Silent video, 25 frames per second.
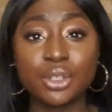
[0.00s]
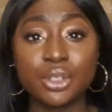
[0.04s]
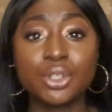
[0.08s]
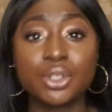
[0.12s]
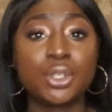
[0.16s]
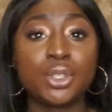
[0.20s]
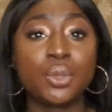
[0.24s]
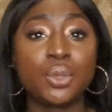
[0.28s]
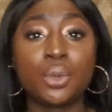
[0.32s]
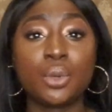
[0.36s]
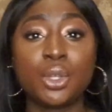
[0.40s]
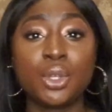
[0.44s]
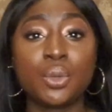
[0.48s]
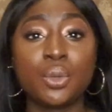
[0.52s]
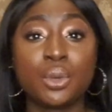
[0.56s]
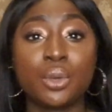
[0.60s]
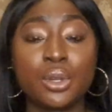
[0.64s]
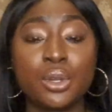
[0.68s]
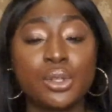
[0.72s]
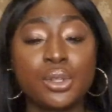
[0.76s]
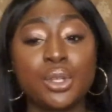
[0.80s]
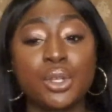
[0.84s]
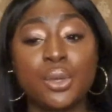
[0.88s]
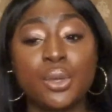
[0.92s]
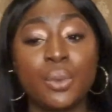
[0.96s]
to do what you want
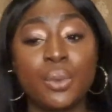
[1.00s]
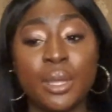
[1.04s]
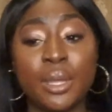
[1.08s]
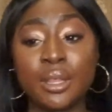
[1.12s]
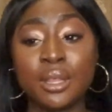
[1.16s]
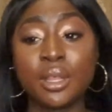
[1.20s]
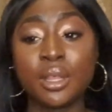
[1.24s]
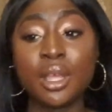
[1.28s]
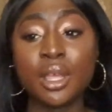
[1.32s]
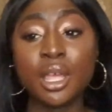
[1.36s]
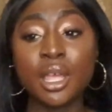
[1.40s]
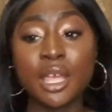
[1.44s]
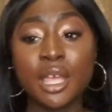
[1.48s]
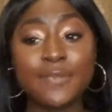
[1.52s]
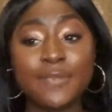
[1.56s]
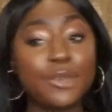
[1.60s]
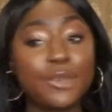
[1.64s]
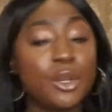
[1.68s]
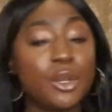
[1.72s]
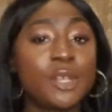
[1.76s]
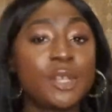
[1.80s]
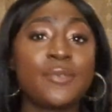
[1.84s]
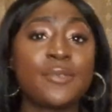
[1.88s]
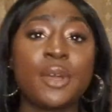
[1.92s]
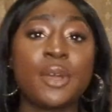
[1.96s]
to do if you
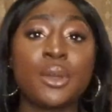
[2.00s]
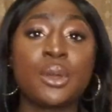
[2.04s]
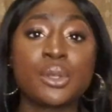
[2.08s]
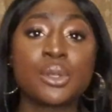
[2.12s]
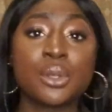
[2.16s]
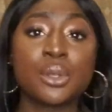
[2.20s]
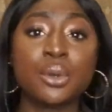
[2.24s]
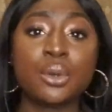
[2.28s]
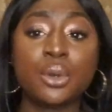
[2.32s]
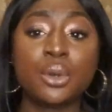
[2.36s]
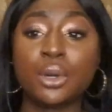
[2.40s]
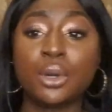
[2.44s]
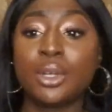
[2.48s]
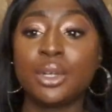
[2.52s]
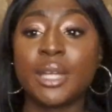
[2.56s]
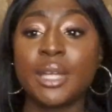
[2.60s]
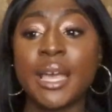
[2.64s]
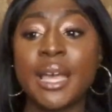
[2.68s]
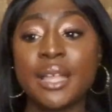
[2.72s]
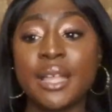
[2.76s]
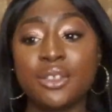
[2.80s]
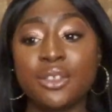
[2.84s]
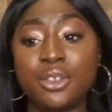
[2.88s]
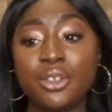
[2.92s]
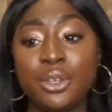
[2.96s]
lose focus on God,
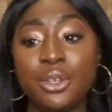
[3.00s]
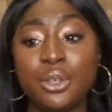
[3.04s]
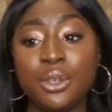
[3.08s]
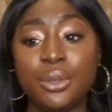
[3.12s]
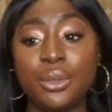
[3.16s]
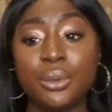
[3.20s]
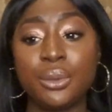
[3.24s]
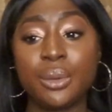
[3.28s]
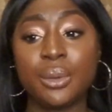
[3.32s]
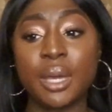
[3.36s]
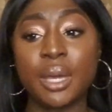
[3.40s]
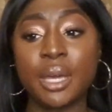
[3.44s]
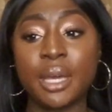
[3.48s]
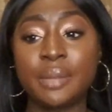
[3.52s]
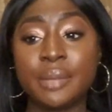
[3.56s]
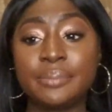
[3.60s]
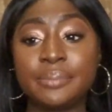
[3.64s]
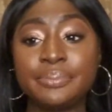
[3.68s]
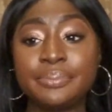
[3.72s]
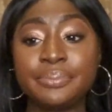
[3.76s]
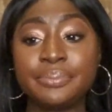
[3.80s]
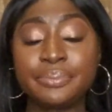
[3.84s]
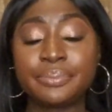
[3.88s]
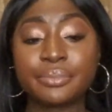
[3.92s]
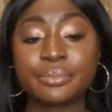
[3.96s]
and you
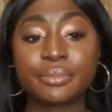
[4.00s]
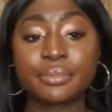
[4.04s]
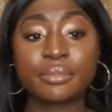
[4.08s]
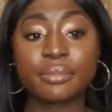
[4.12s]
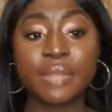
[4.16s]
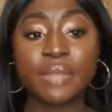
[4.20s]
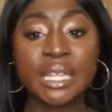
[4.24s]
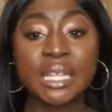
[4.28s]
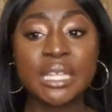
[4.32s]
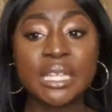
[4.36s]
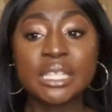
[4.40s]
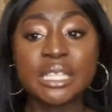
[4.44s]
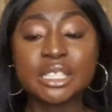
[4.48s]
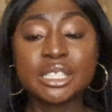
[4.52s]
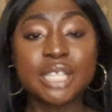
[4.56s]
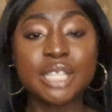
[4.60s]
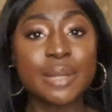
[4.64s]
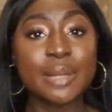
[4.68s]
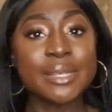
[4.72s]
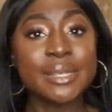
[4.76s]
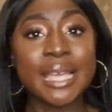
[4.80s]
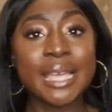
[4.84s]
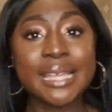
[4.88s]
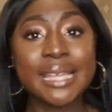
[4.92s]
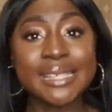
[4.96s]

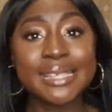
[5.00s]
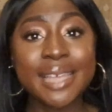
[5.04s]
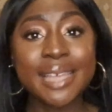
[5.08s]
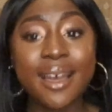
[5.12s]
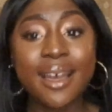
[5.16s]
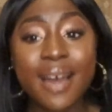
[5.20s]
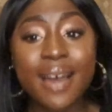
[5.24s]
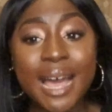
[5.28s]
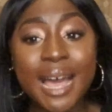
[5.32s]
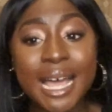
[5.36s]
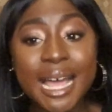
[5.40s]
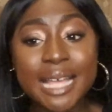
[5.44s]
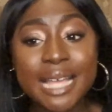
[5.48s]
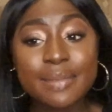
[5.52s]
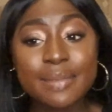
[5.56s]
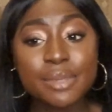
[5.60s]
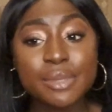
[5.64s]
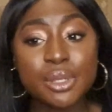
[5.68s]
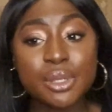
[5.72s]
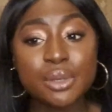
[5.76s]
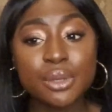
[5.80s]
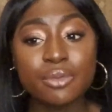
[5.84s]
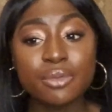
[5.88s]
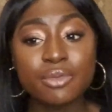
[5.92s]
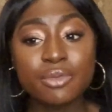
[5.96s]
don't take time
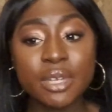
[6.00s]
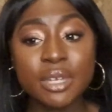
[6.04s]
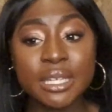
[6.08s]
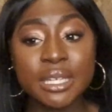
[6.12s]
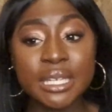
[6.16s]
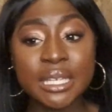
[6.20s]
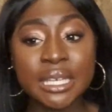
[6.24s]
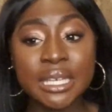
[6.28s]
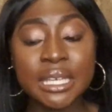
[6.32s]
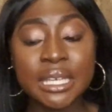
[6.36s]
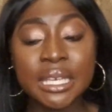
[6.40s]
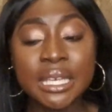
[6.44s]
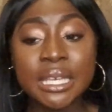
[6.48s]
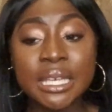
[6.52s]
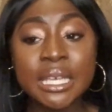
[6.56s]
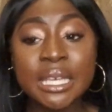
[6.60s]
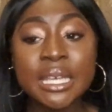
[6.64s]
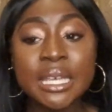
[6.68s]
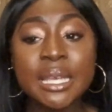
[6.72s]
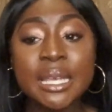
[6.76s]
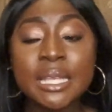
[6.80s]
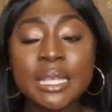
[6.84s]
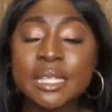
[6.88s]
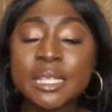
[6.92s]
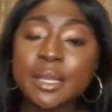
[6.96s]
to really,
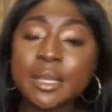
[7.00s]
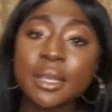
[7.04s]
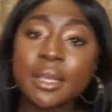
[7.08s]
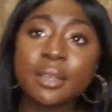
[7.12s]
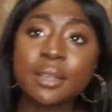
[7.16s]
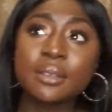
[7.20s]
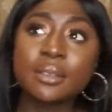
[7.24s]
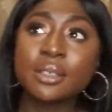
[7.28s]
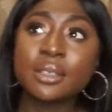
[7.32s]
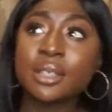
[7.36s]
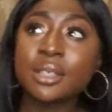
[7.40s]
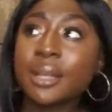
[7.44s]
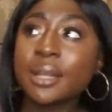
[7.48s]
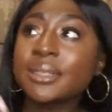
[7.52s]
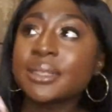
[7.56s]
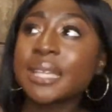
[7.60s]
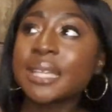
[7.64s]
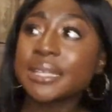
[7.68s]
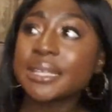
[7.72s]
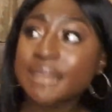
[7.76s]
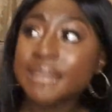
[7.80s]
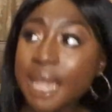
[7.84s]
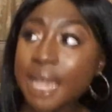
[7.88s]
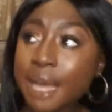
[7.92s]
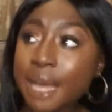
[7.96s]
you don't
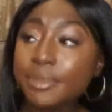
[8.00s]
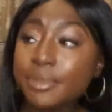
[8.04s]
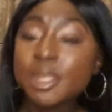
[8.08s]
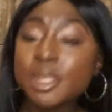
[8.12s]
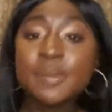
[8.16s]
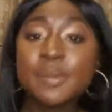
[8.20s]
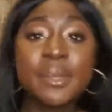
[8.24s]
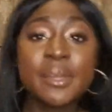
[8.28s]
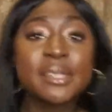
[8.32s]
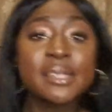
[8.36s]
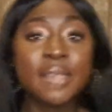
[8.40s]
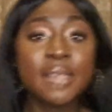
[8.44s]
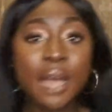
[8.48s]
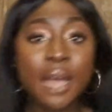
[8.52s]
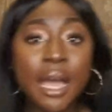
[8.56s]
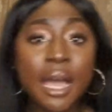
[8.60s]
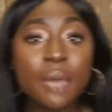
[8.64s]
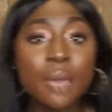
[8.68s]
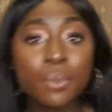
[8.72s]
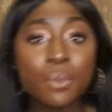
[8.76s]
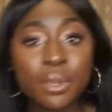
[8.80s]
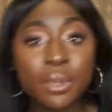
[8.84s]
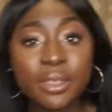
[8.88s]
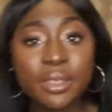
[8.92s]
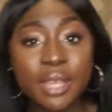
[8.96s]
take time to spend
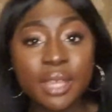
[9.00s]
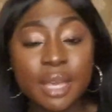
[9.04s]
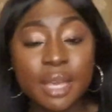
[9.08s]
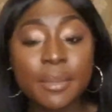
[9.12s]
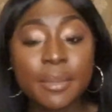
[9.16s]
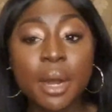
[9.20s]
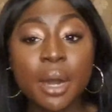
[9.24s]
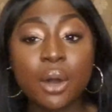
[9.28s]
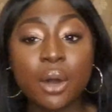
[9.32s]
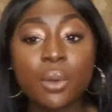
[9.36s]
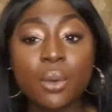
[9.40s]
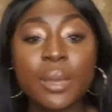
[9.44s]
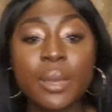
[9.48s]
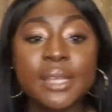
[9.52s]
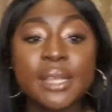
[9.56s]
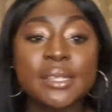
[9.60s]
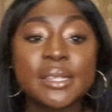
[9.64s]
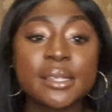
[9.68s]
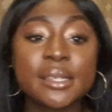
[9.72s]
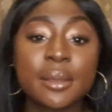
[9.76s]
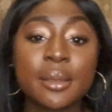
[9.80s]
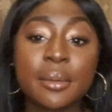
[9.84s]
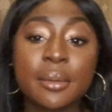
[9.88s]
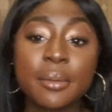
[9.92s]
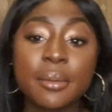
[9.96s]
time with him. I
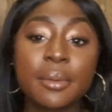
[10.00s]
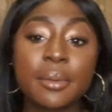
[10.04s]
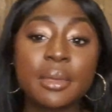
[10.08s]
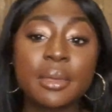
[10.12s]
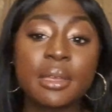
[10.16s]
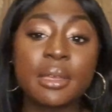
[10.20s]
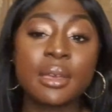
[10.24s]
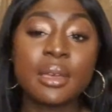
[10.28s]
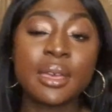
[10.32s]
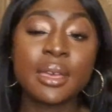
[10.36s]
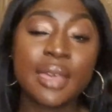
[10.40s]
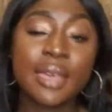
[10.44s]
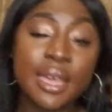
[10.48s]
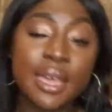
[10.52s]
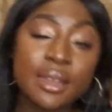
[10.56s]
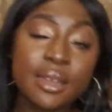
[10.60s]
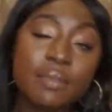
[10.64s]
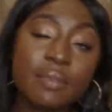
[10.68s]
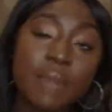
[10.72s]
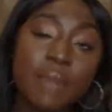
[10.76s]
always, again, in